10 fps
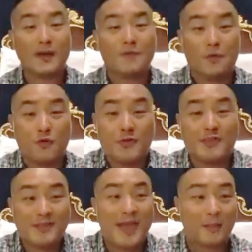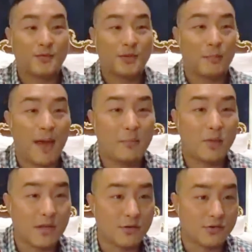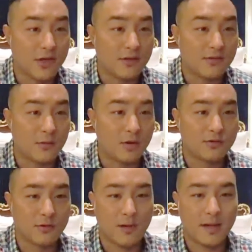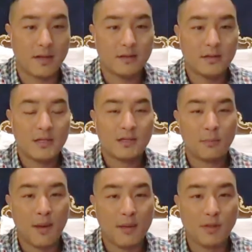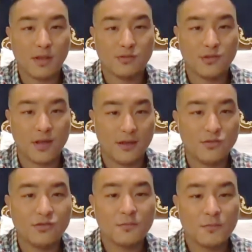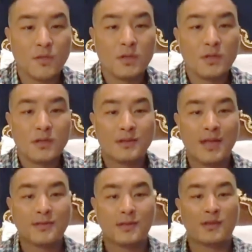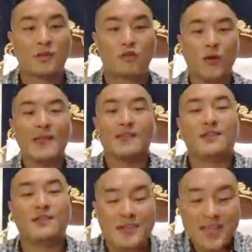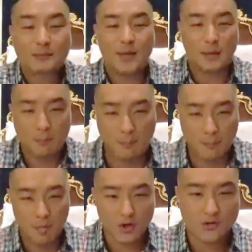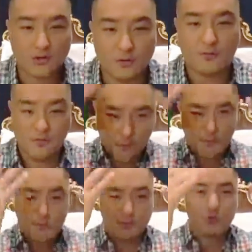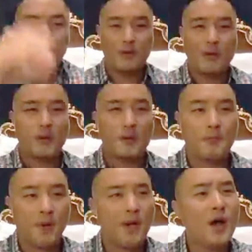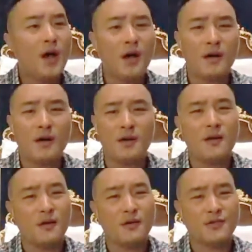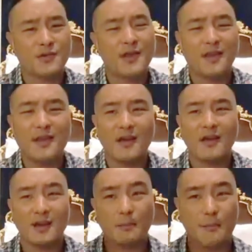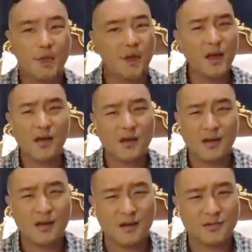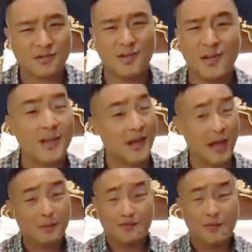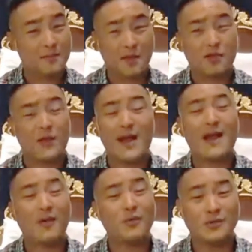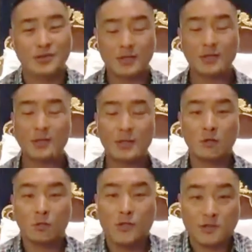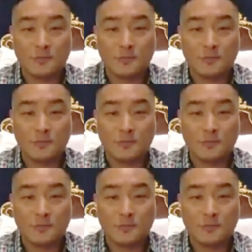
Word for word: Are you ready for the depths? The Bible here says, come on, somebody. The Bible here says that the great deep burst forth, bursting, bursting up from the ground